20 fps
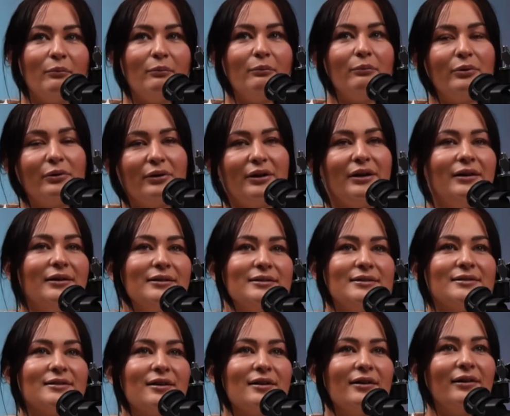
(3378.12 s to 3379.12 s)

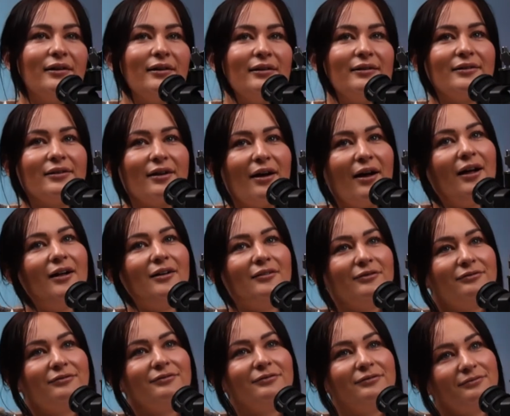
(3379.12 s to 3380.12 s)
pre-assigned
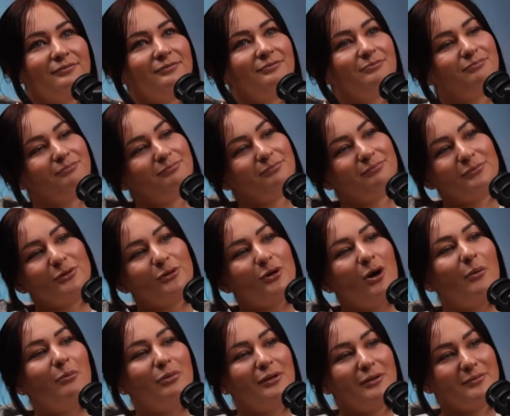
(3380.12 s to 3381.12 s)
health
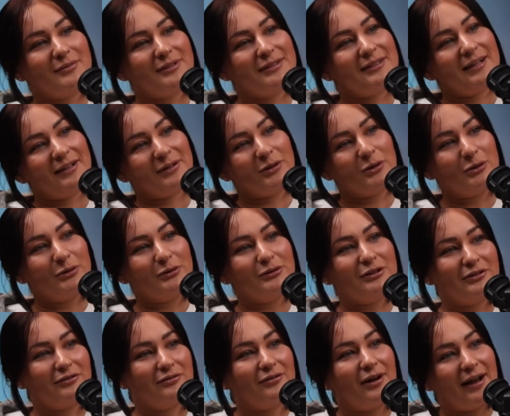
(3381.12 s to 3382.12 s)
problems that
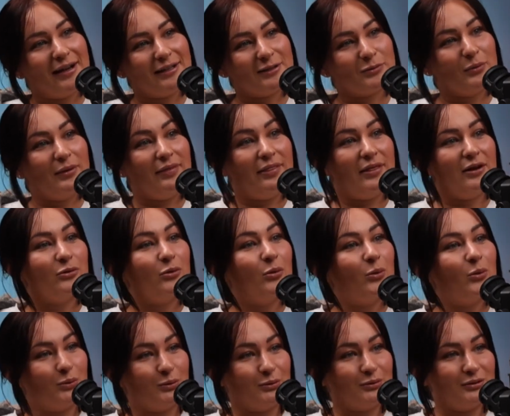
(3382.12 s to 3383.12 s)
could arise when they're
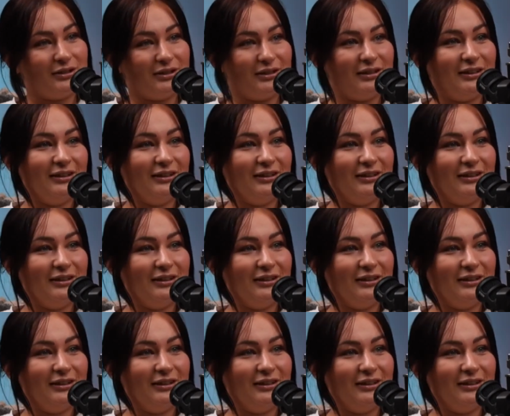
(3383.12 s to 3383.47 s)
older.